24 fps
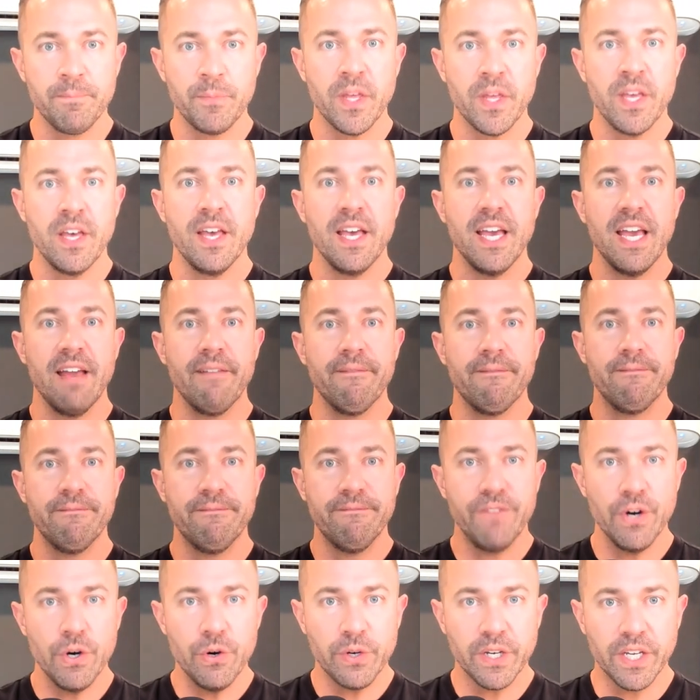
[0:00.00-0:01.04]
and
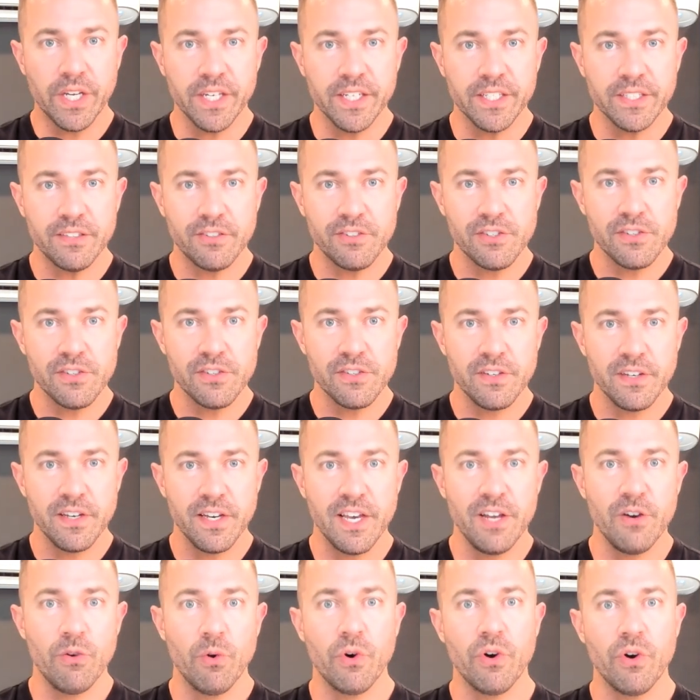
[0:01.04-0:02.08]
focus in
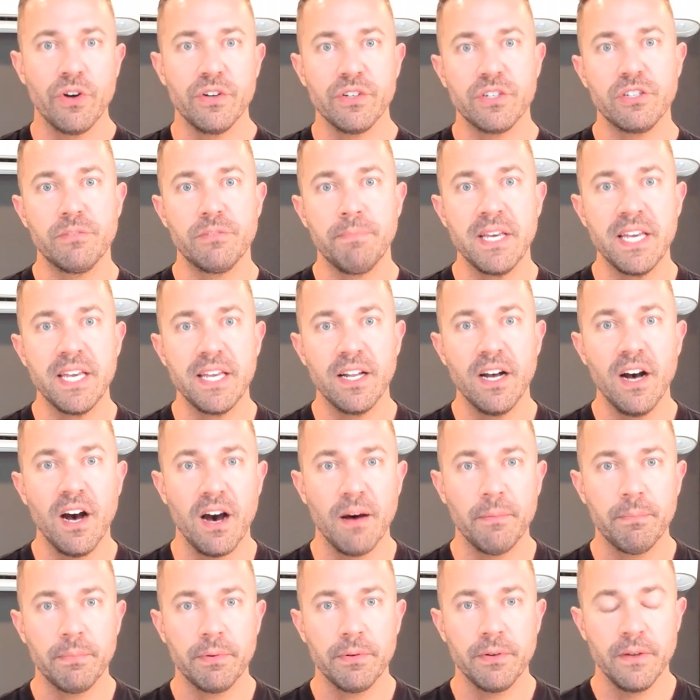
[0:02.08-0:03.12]
order to speed
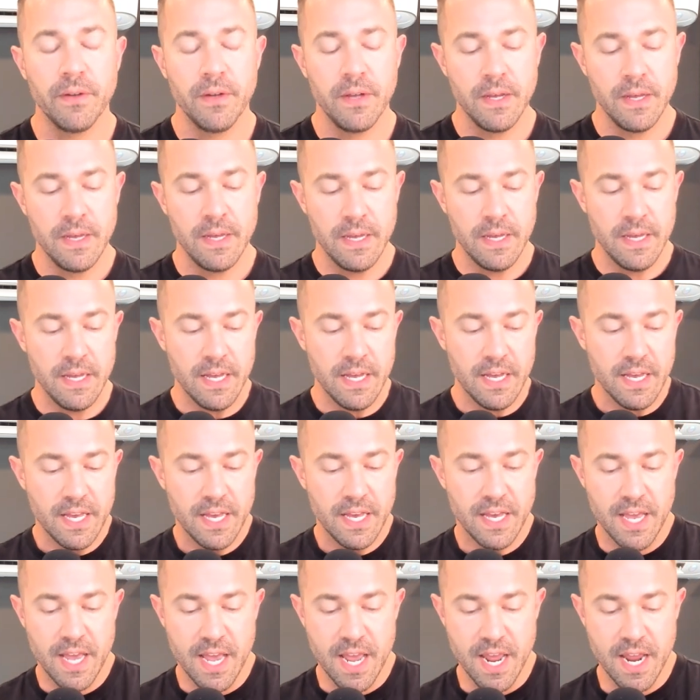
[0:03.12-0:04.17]
up.
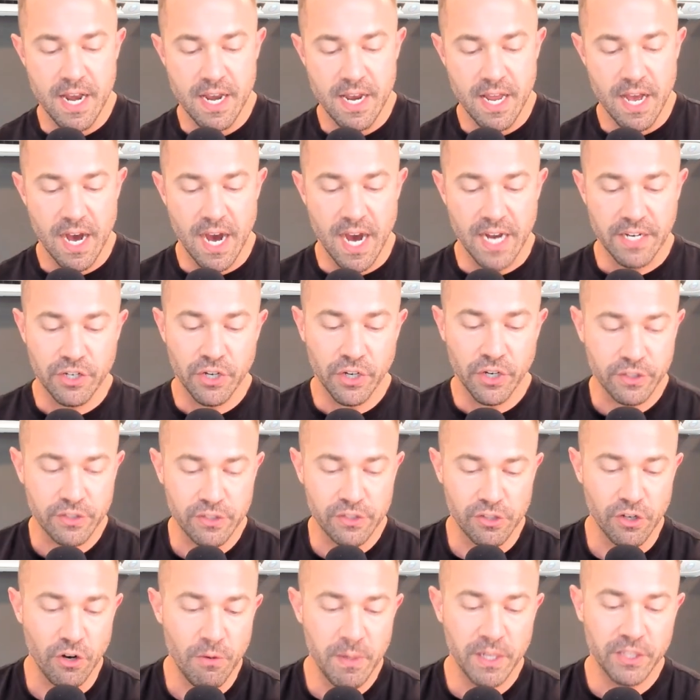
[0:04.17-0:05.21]
And I took
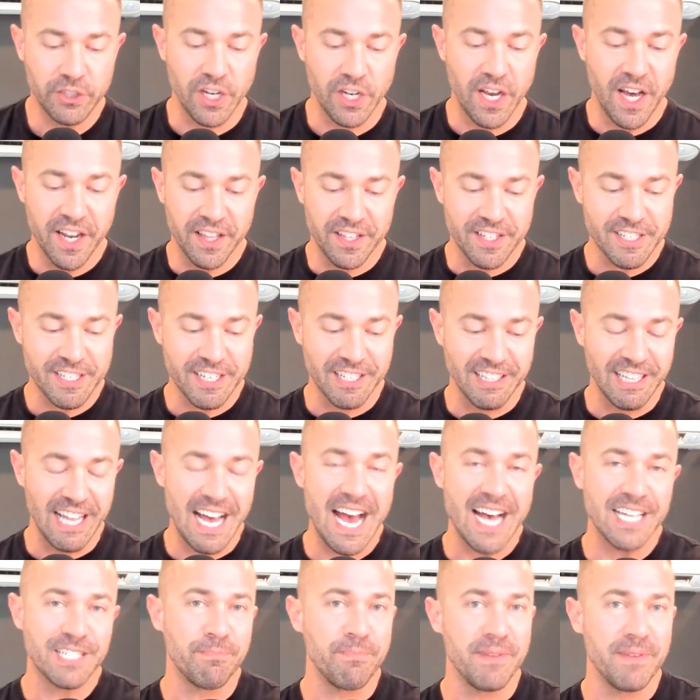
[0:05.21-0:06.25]
so much out of this
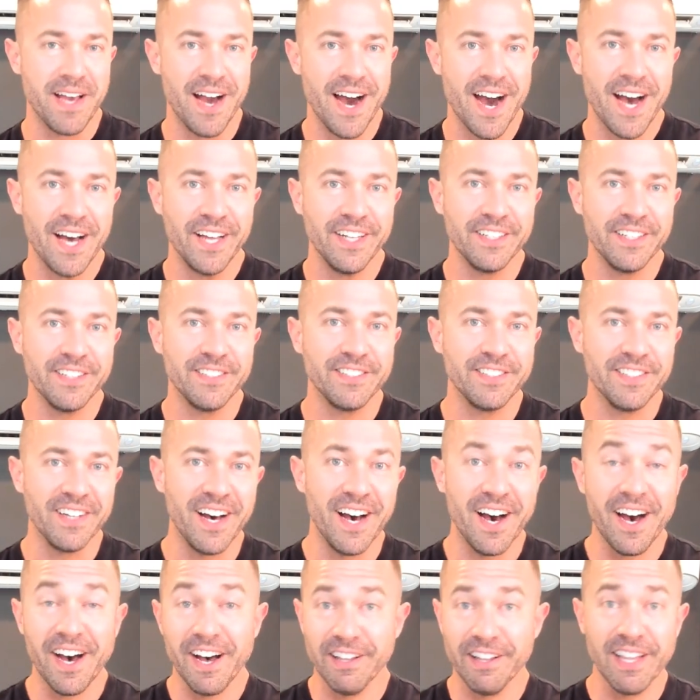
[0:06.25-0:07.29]
class beyond uh,
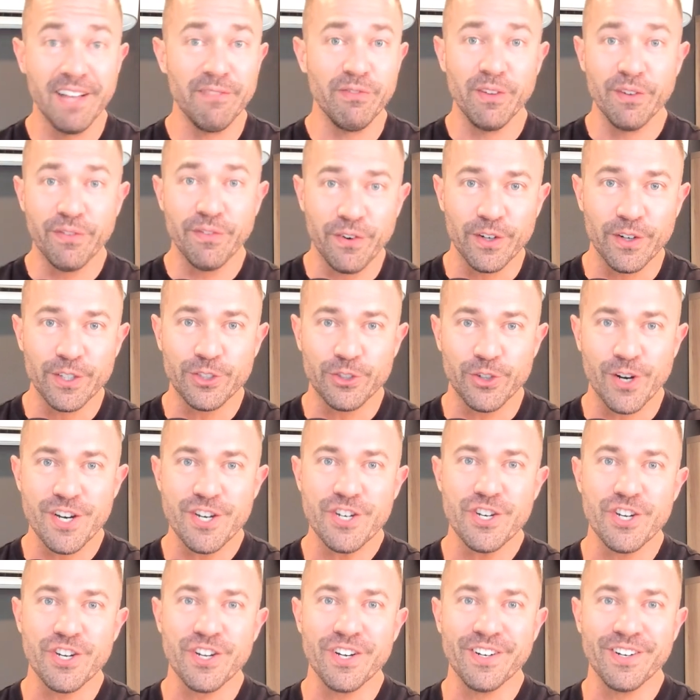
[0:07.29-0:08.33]
a level of
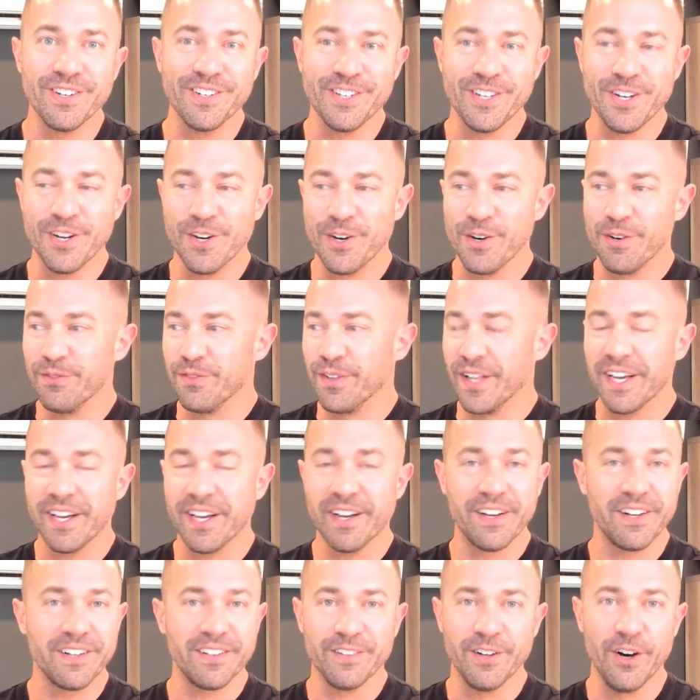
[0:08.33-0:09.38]
frustration, you know, of like
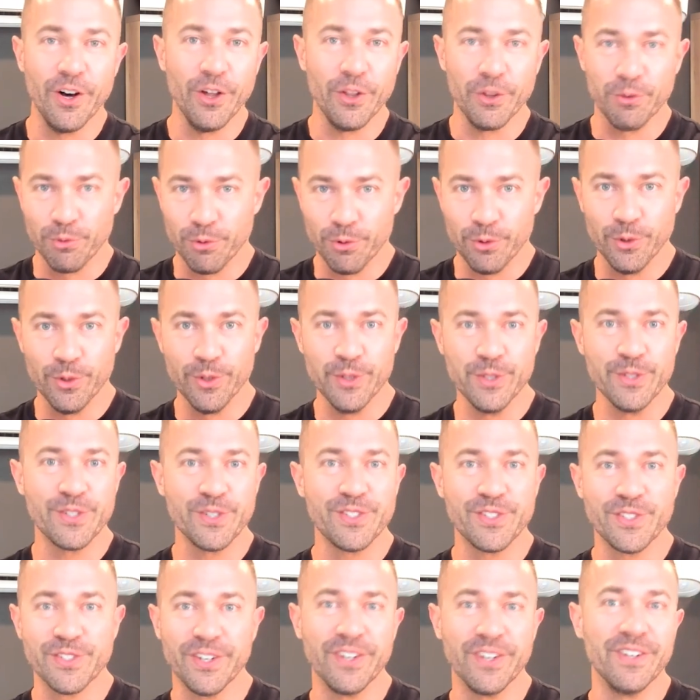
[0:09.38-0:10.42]
all the rules
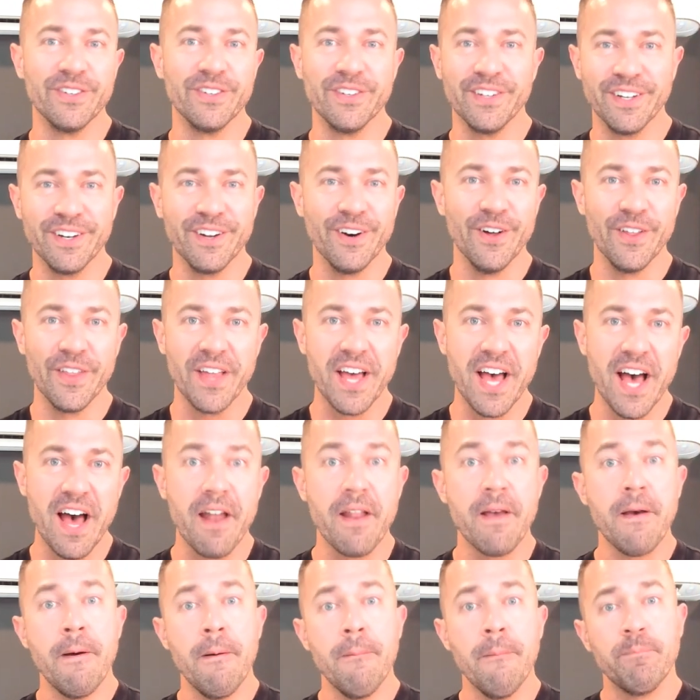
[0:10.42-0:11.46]
and, and all that.
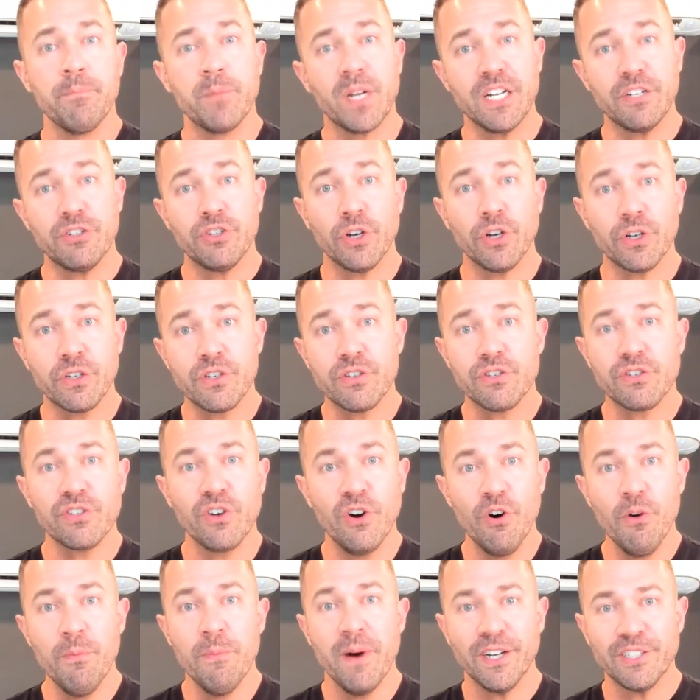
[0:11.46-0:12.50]
But I took so
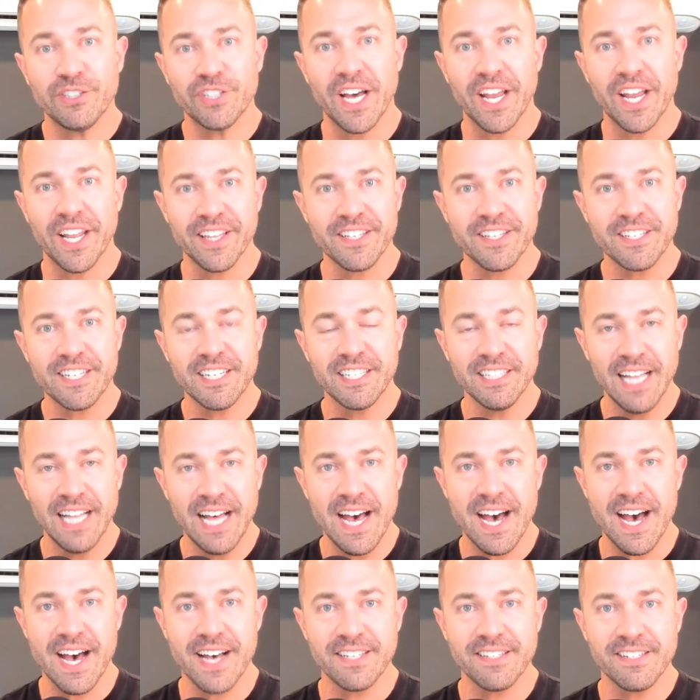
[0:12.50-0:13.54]
much out of this
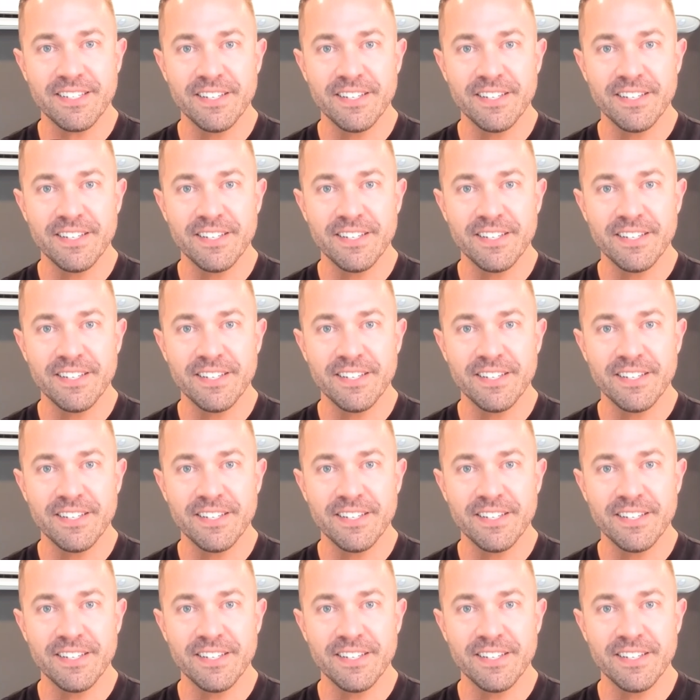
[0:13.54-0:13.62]
class